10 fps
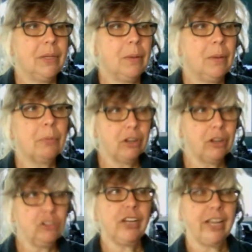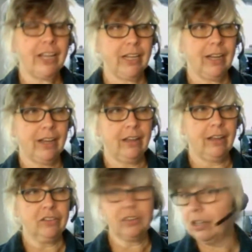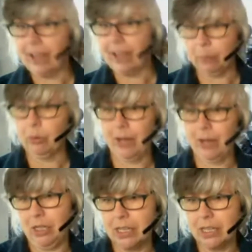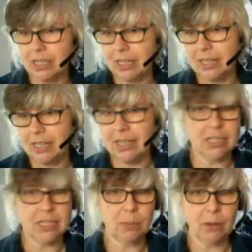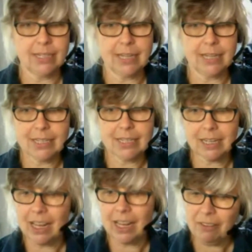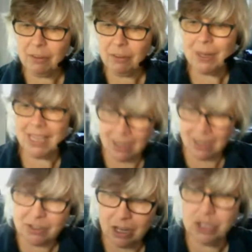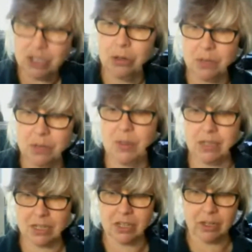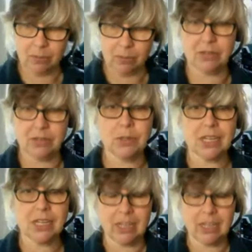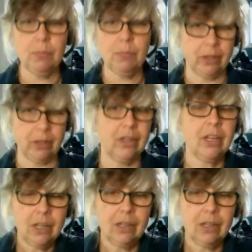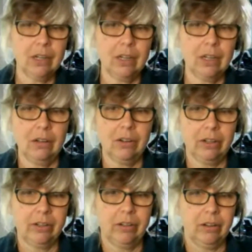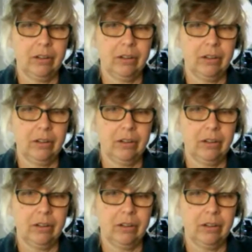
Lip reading: appreciated as collaborators in this process. And everybody that I've talked to who's a massage therapist, this was in the ebook on